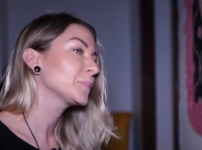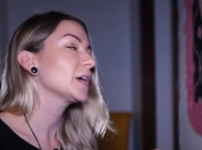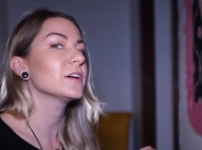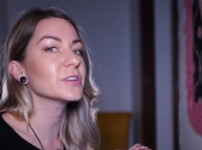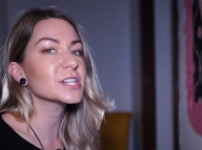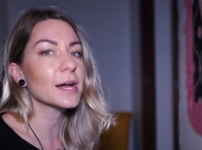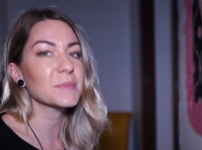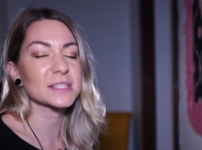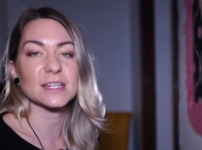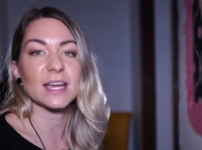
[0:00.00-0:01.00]
every time
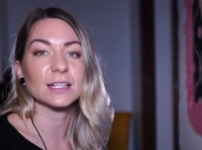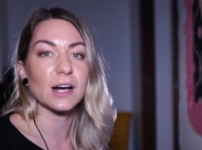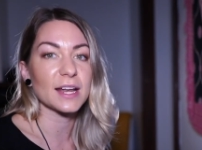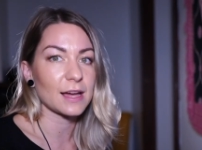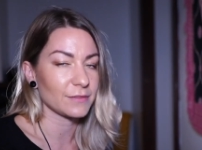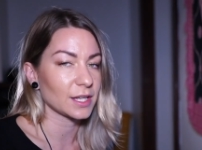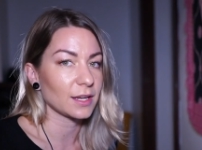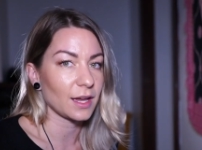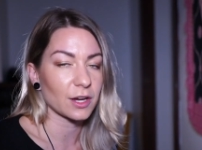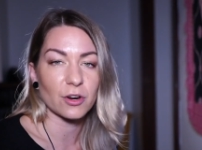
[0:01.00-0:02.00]
there's an airline
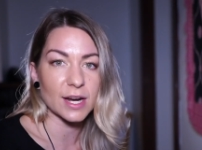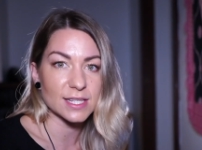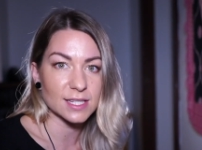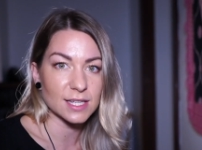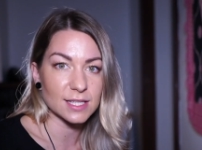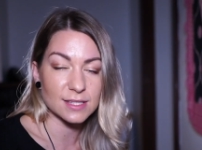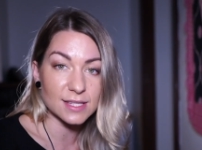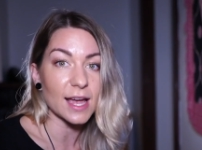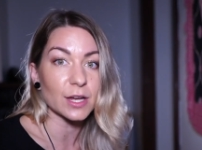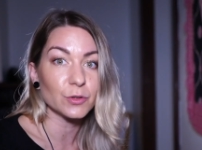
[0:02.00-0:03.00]
having a crazy
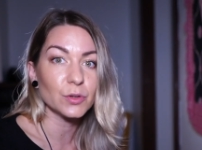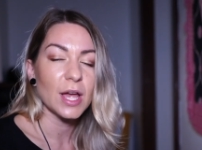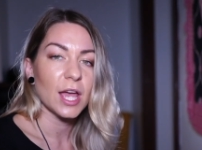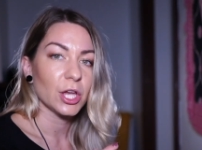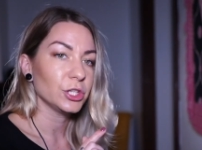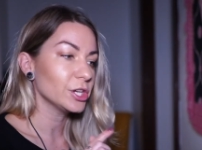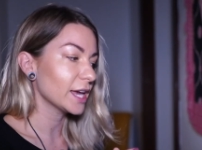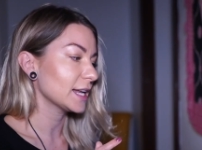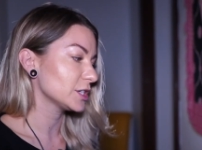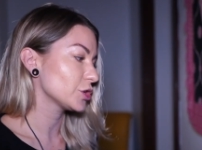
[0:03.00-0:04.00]
sale, you
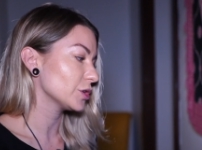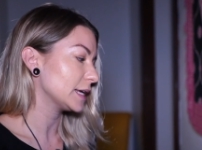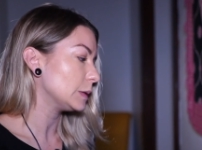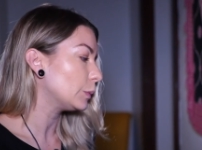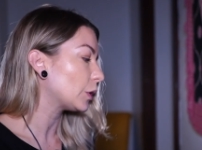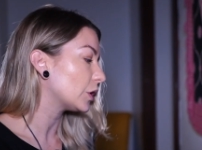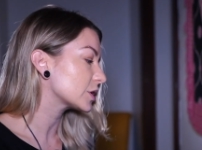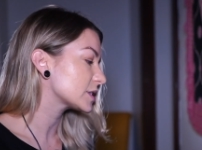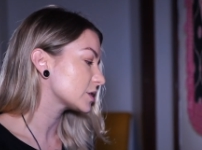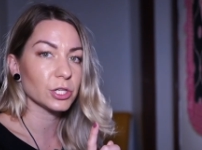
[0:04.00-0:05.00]
get it to your
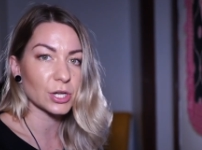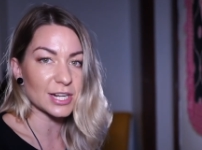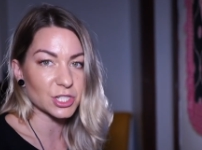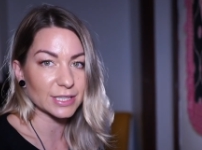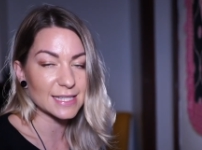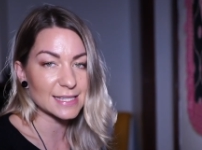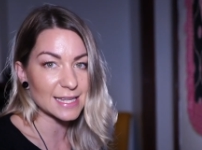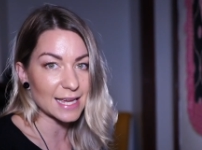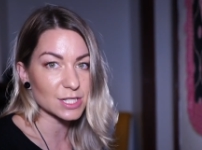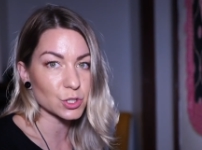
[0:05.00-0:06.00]
inbox. You actually
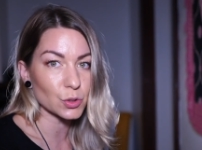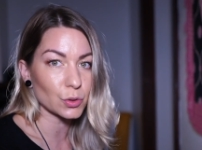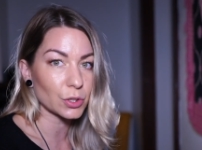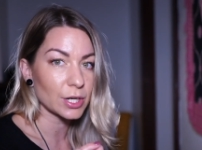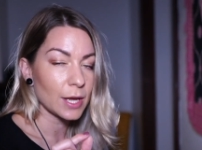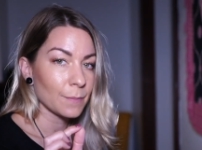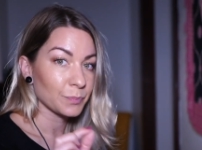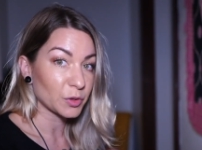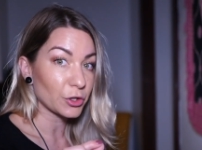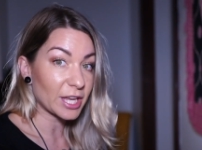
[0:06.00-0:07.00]
set your
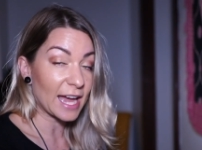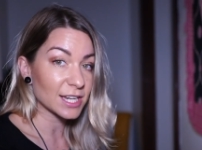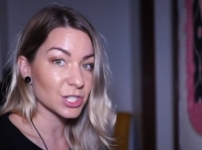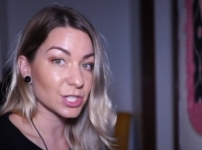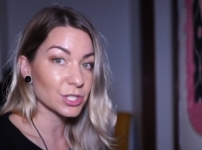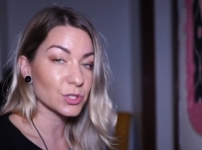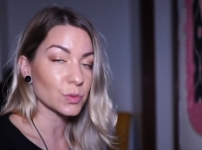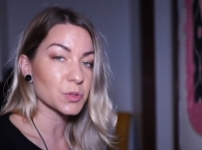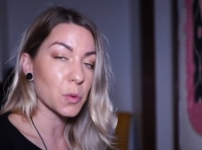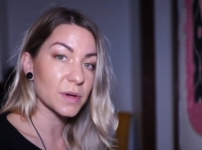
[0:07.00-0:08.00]
location, so
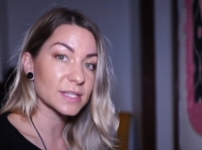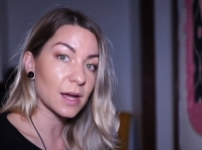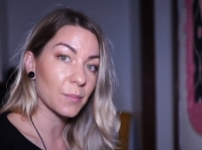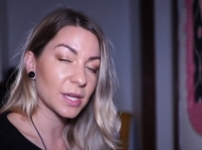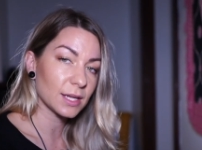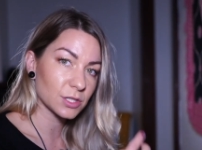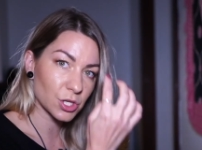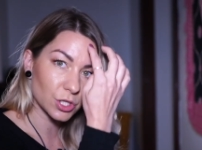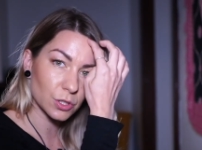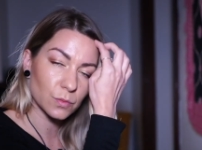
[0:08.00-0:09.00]
it's always coming
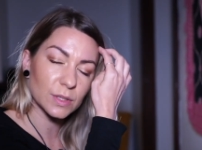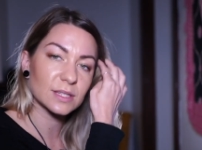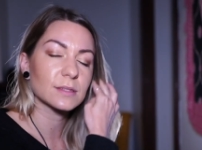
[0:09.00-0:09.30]
to you with